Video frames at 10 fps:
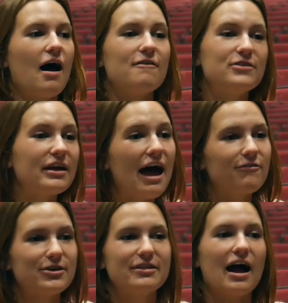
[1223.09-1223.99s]
I've done
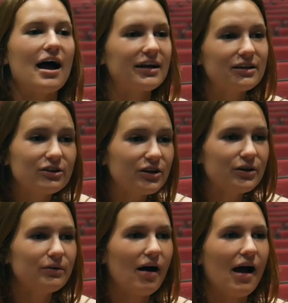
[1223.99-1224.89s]
everything I can do
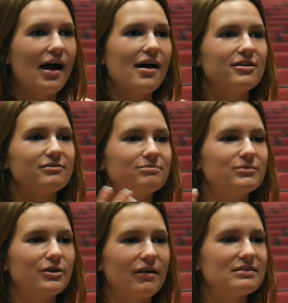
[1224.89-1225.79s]
and
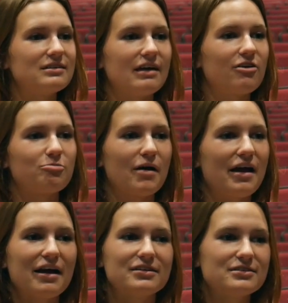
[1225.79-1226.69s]
the rest is out of my
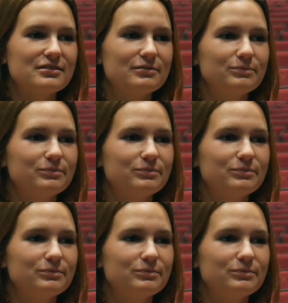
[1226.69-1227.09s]
hands.